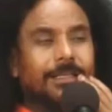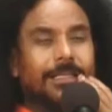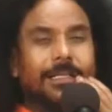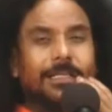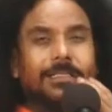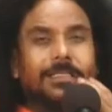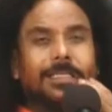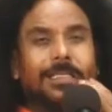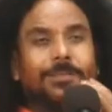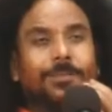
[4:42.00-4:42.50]

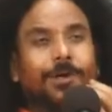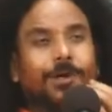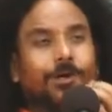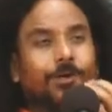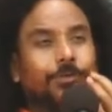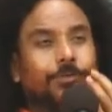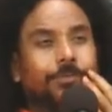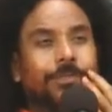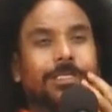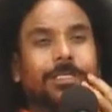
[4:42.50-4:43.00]
Then
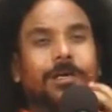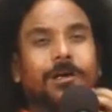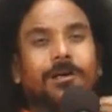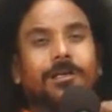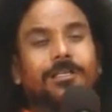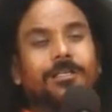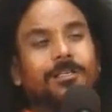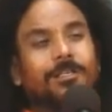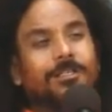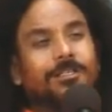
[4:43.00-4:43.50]
somehow we
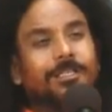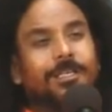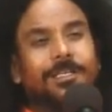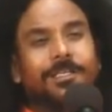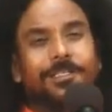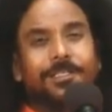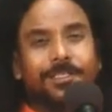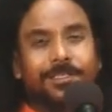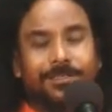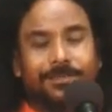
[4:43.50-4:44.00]
got
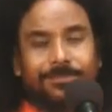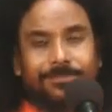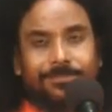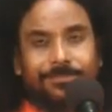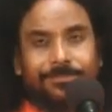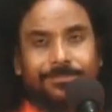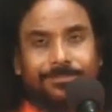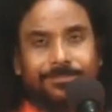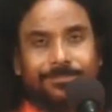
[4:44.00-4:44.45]
translation.